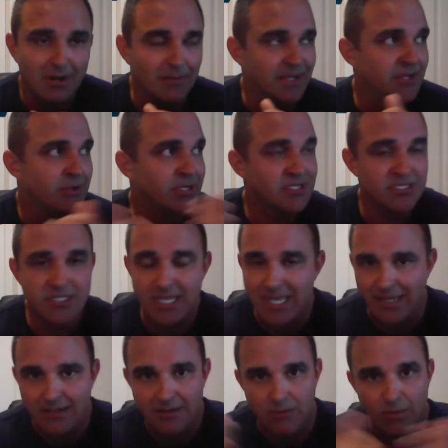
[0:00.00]
I mean, you can see
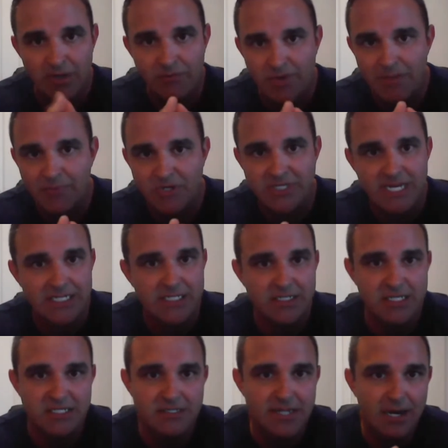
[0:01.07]
it. We predicted
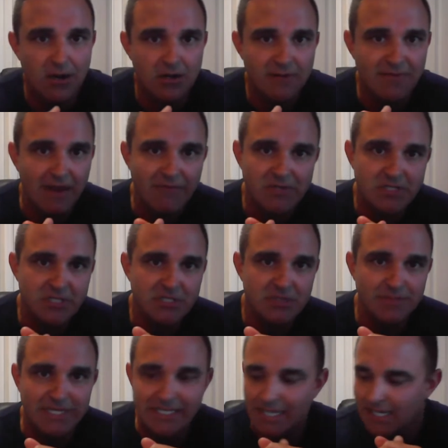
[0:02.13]
this narrative ever since the
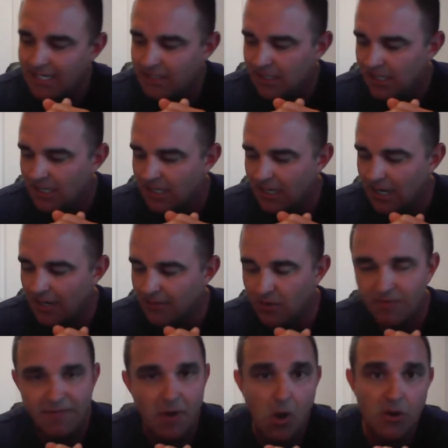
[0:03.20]
beginning, and
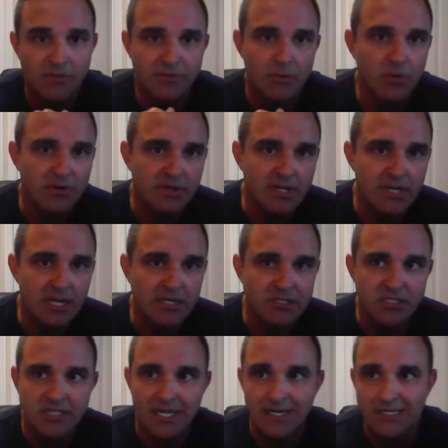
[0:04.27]
they're following through with it. And
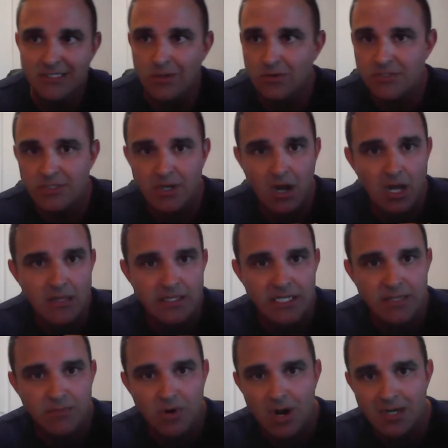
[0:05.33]
just like I told you on
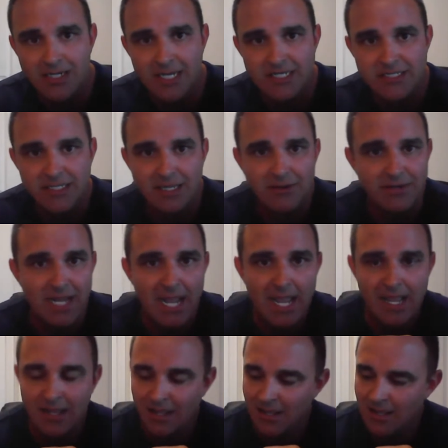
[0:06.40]
the broadcast the other
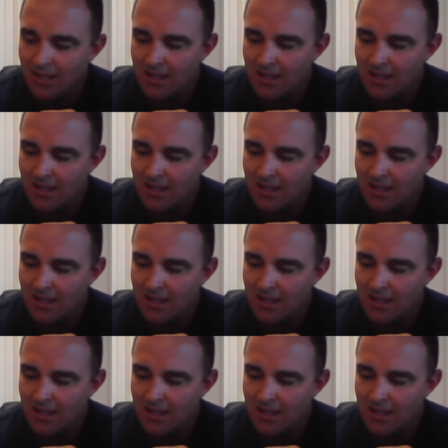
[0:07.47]
day,